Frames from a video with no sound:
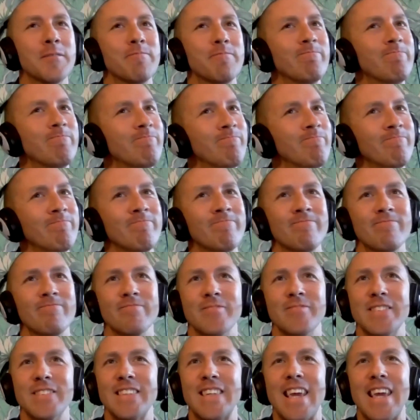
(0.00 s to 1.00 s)

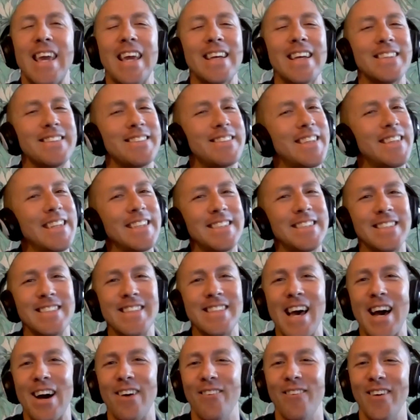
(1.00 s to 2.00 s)
you can't teach
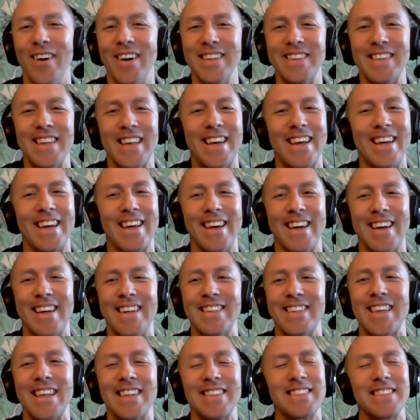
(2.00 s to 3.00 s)
that one.
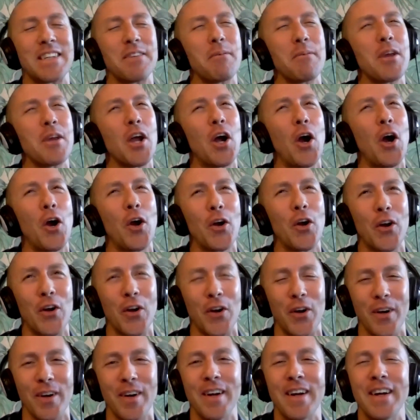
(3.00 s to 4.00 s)
That's gonna be
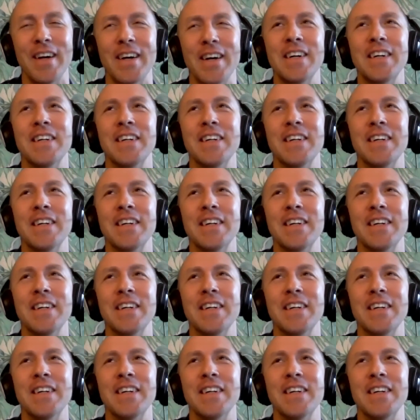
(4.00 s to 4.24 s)
harder.